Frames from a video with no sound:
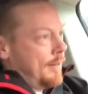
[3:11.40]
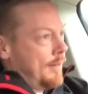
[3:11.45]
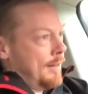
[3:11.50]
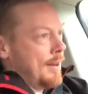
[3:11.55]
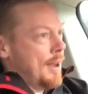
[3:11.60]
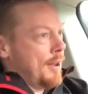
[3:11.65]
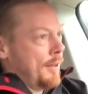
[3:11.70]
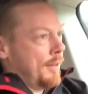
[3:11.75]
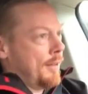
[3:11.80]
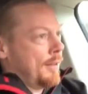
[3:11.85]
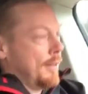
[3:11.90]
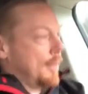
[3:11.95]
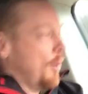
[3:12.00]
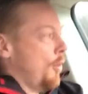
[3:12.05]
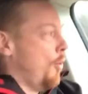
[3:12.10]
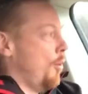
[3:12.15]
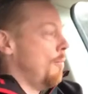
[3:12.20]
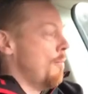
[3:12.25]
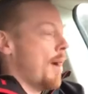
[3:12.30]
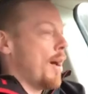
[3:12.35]
Now,
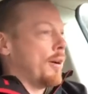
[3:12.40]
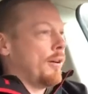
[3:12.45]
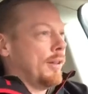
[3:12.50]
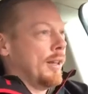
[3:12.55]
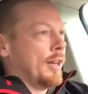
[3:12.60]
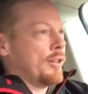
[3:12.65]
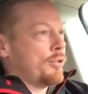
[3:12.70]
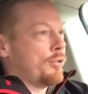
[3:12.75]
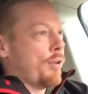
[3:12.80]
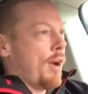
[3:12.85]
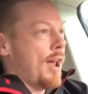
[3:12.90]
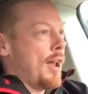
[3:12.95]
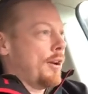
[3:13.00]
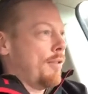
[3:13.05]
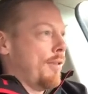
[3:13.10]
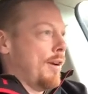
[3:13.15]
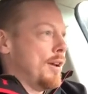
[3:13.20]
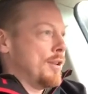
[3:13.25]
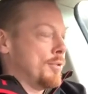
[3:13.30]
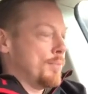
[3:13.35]
the whole Model X
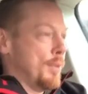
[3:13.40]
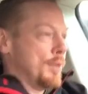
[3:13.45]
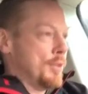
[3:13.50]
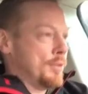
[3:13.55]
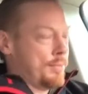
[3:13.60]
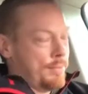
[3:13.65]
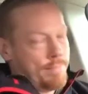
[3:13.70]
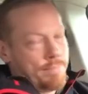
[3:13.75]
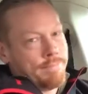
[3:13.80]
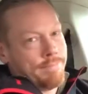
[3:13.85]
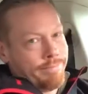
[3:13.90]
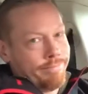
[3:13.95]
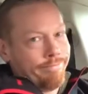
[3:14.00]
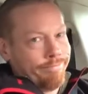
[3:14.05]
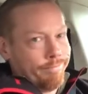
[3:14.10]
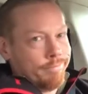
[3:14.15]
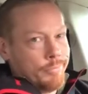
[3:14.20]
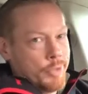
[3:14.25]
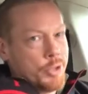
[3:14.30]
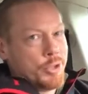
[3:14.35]
drag race was
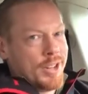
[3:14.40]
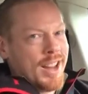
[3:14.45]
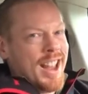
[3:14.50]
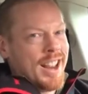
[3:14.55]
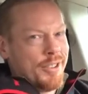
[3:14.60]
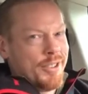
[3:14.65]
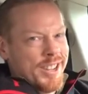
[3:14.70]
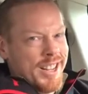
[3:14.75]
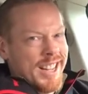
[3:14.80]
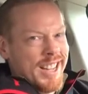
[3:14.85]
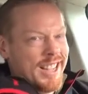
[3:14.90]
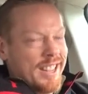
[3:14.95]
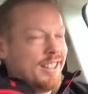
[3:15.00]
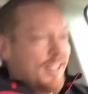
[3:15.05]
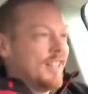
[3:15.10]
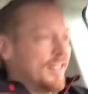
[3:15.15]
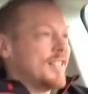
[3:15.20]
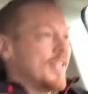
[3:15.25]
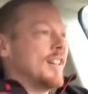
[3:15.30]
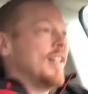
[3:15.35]
kind of
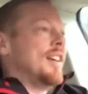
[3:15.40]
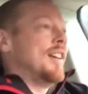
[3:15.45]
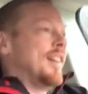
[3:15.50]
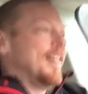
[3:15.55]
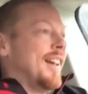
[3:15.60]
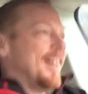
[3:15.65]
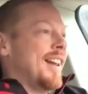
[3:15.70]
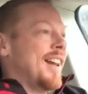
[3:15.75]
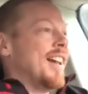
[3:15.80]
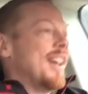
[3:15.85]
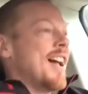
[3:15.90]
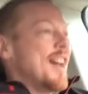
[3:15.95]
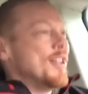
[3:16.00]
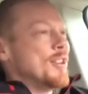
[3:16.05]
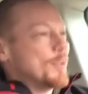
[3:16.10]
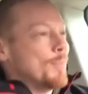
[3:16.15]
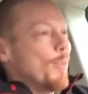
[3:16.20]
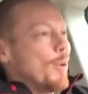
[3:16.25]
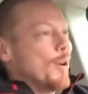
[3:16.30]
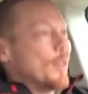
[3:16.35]
ridiculous. And I kind
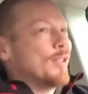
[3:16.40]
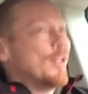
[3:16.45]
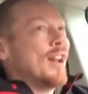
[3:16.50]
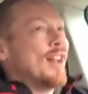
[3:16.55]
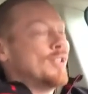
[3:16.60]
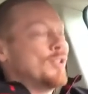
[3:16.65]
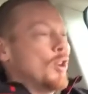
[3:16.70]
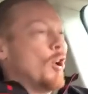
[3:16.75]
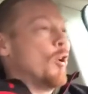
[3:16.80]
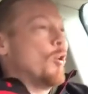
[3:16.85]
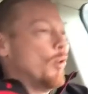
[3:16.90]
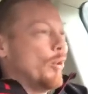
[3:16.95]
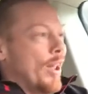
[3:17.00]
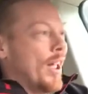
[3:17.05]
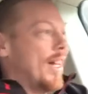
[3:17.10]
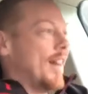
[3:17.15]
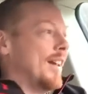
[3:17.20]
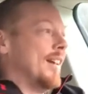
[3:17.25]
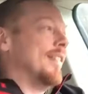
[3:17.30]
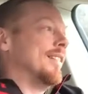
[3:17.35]
of smirked and I chuckled
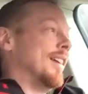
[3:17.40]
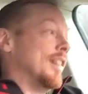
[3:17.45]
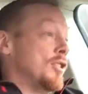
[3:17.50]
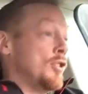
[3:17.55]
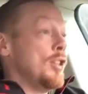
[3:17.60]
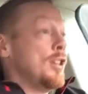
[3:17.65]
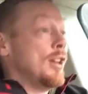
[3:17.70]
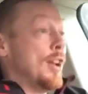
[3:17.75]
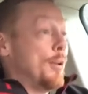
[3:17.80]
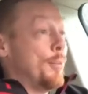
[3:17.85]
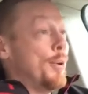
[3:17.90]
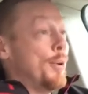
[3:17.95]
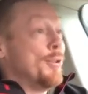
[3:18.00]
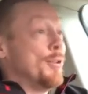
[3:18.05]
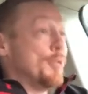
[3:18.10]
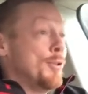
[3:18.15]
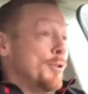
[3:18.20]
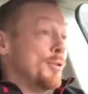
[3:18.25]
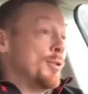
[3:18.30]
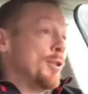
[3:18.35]
at it, like, gee, I
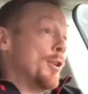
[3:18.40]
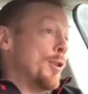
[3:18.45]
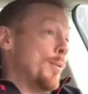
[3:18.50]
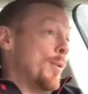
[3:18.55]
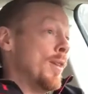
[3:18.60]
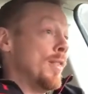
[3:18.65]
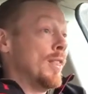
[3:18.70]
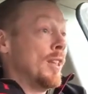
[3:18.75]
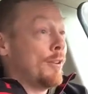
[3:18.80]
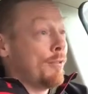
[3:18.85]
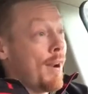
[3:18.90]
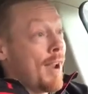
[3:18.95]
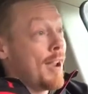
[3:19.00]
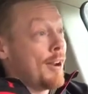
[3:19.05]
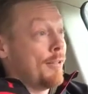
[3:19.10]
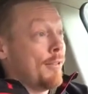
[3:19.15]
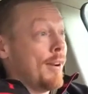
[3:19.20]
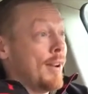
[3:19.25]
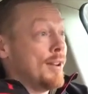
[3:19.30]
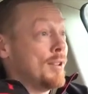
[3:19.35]
wonder who's going to win the
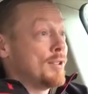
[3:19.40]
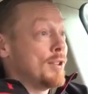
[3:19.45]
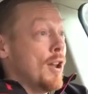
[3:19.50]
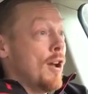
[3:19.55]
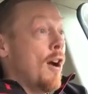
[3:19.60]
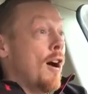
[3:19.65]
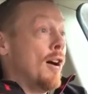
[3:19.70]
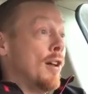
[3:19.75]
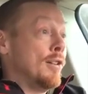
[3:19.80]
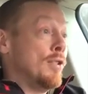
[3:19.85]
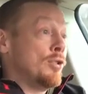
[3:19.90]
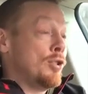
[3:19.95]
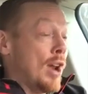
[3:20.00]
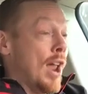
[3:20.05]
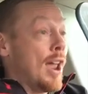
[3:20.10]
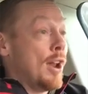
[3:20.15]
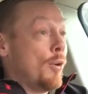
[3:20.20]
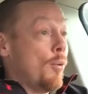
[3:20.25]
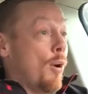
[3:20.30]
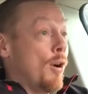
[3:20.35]
drag race on
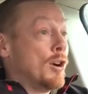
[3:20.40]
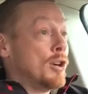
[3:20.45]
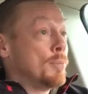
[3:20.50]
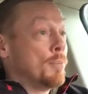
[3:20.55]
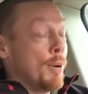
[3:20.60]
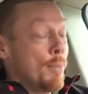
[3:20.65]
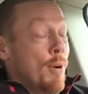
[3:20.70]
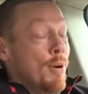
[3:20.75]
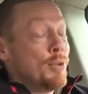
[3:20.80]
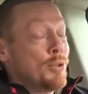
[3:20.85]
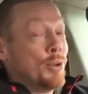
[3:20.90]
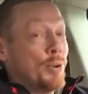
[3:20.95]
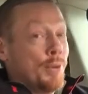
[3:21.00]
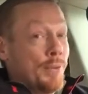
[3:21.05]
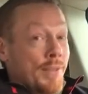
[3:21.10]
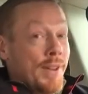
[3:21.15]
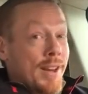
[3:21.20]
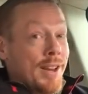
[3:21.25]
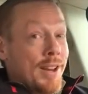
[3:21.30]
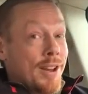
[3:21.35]
Jaguar's
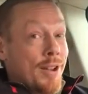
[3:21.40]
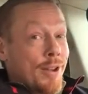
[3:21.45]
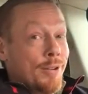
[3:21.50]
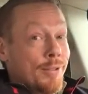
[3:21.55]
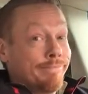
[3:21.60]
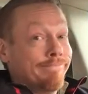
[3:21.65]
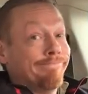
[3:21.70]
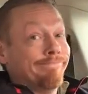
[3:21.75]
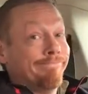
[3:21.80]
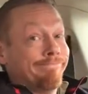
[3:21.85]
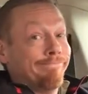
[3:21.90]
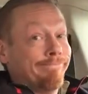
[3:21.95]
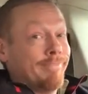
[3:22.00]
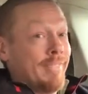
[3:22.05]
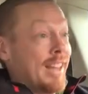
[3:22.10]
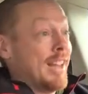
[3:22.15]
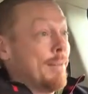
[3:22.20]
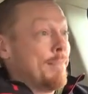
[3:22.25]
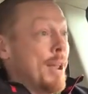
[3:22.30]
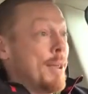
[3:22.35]
promotional video.
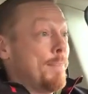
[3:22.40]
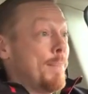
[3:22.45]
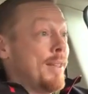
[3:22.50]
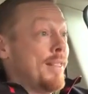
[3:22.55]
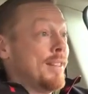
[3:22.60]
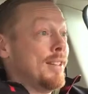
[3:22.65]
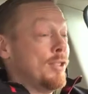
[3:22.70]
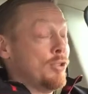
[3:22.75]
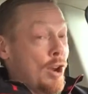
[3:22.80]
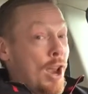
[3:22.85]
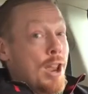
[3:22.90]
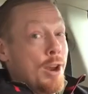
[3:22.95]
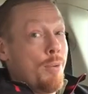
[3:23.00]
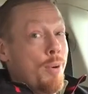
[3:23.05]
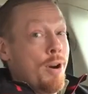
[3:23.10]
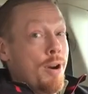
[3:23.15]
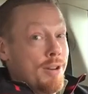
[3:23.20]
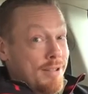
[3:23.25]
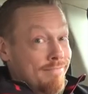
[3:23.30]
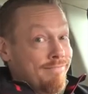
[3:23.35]
Think it might be the
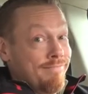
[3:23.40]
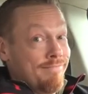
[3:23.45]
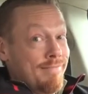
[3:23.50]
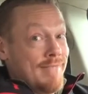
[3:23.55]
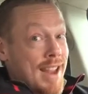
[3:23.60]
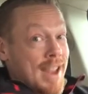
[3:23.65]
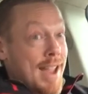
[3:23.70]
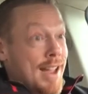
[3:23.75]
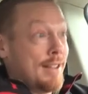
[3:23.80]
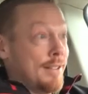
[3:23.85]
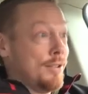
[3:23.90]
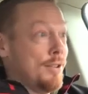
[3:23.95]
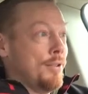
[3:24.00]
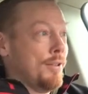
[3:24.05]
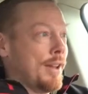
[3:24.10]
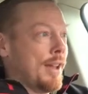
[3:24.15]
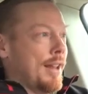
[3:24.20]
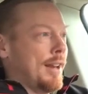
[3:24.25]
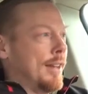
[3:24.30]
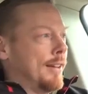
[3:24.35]
Jaguar? Yeah, no
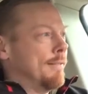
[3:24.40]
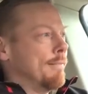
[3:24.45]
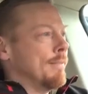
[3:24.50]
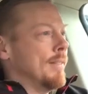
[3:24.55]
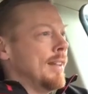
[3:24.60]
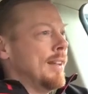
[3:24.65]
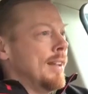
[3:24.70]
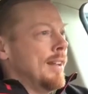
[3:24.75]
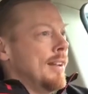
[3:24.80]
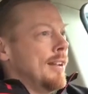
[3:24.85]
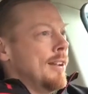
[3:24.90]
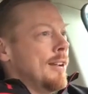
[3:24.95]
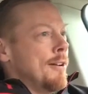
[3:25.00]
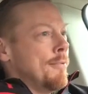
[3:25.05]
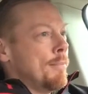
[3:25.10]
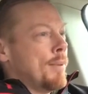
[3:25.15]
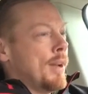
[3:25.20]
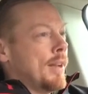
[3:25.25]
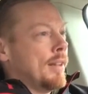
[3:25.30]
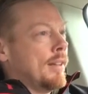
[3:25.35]
kidding.
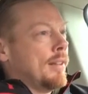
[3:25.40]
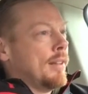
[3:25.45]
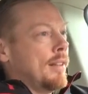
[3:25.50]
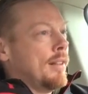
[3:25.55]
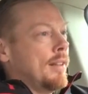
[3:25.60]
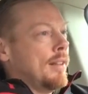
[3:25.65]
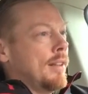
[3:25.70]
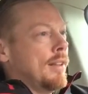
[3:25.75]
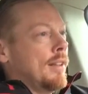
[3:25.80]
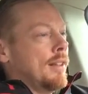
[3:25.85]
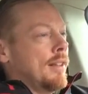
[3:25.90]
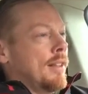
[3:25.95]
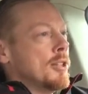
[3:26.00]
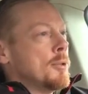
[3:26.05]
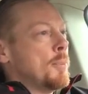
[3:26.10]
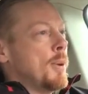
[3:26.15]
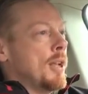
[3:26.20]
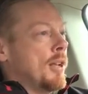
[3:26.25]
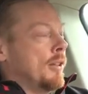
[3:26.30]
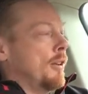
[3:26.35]
But
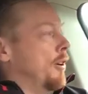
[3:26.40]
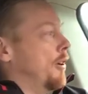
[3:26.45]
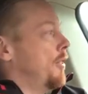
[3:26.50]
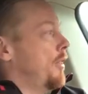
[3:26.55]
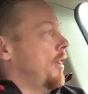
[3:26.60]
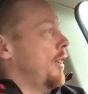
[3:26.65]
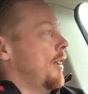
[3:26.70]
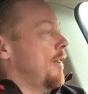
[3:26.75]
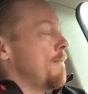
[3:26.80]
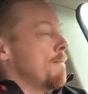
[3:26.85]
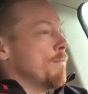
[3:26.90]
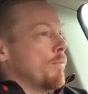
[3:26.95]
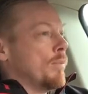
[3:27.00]
let's be clear, the